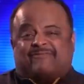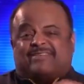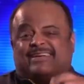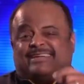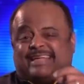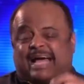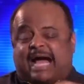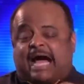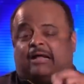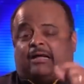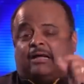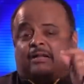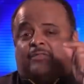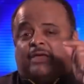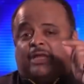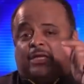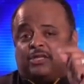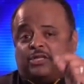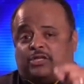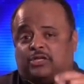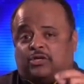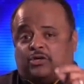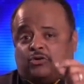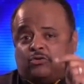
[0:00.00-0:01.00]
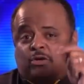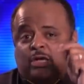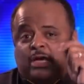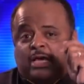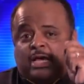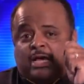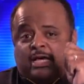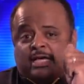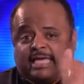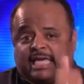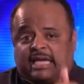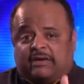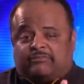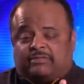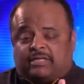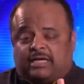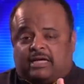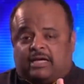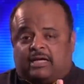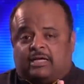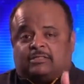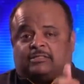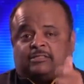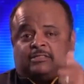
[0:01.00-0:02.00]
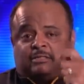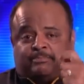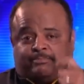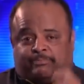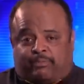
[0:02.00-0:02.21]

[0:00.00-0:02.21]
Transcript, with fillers: Every dollar that you give to us